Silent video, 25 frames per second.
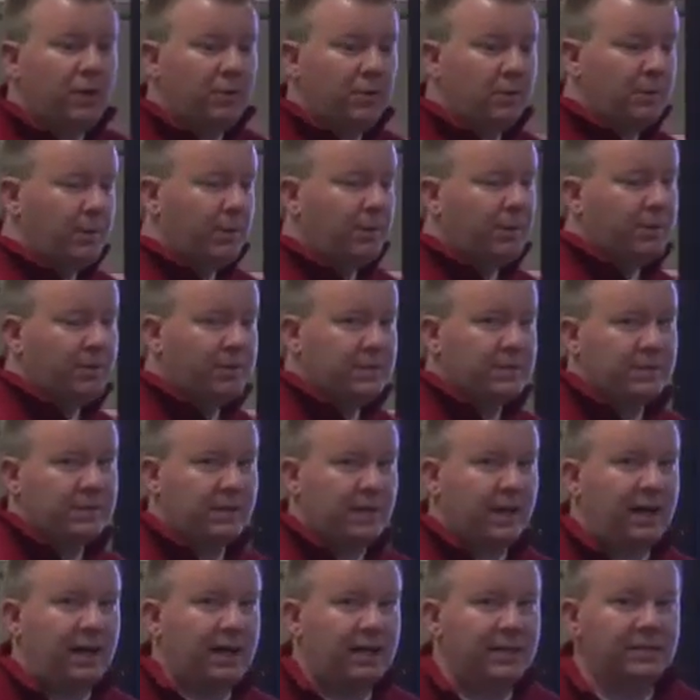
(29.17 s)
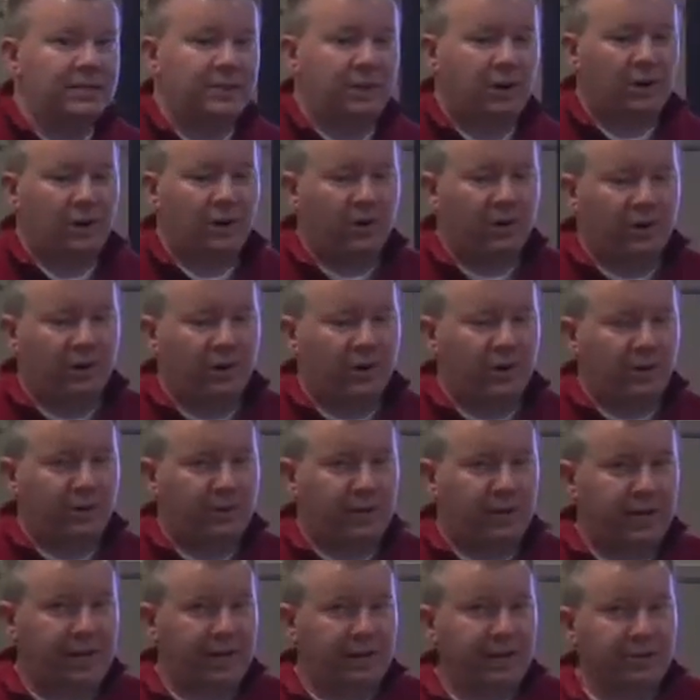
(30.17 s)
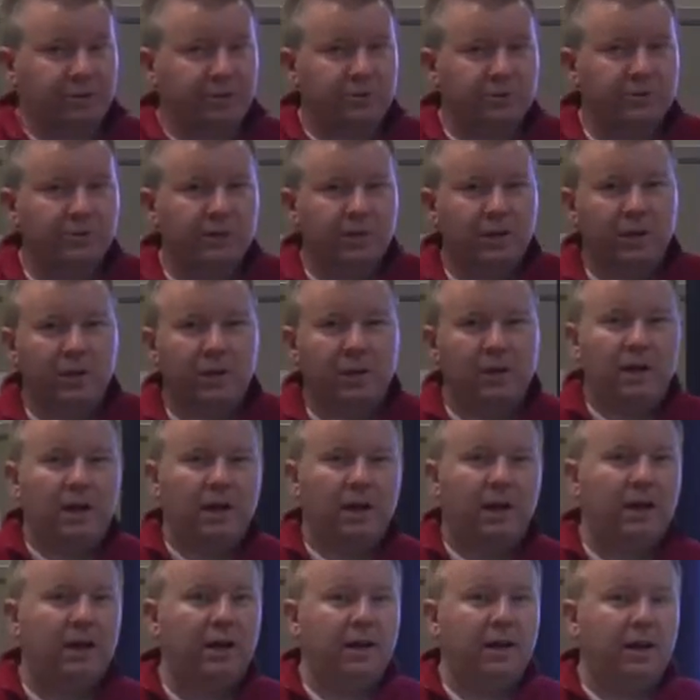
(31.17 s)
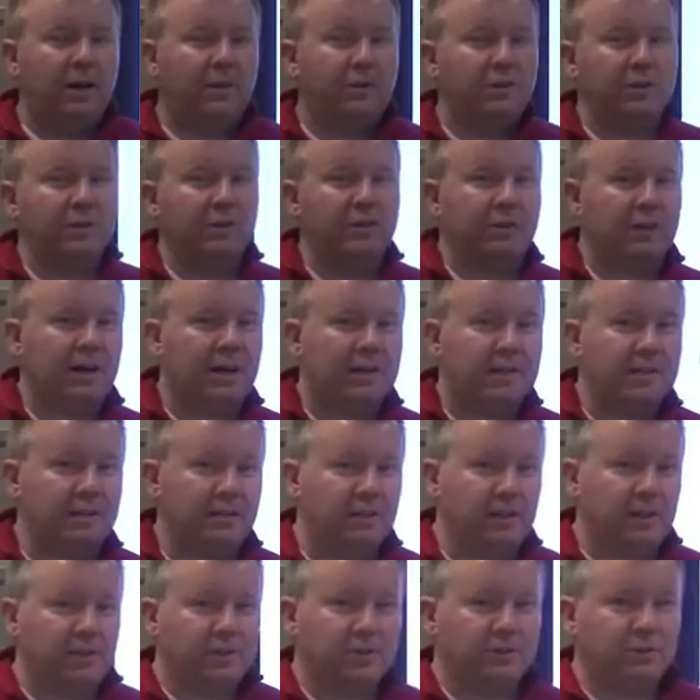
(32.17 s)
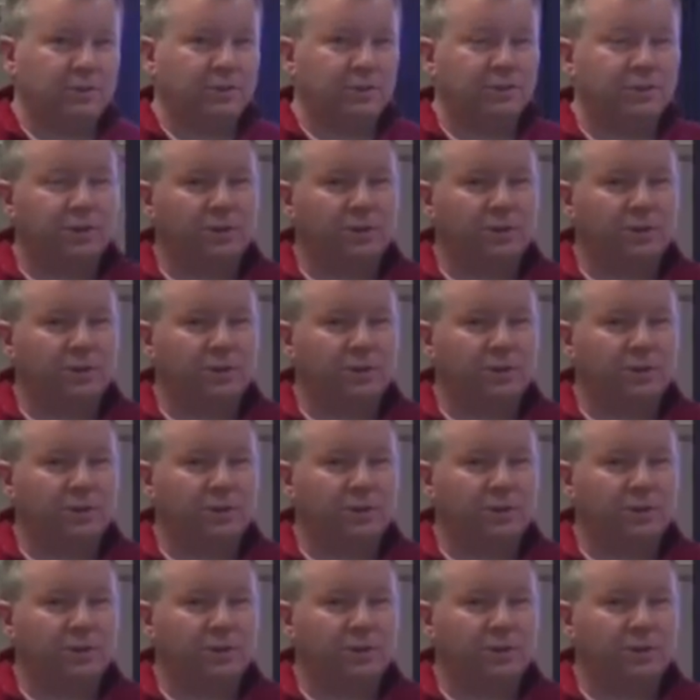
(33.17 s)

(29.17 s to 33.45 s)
Remember, the slides are on Angel under the class lectures.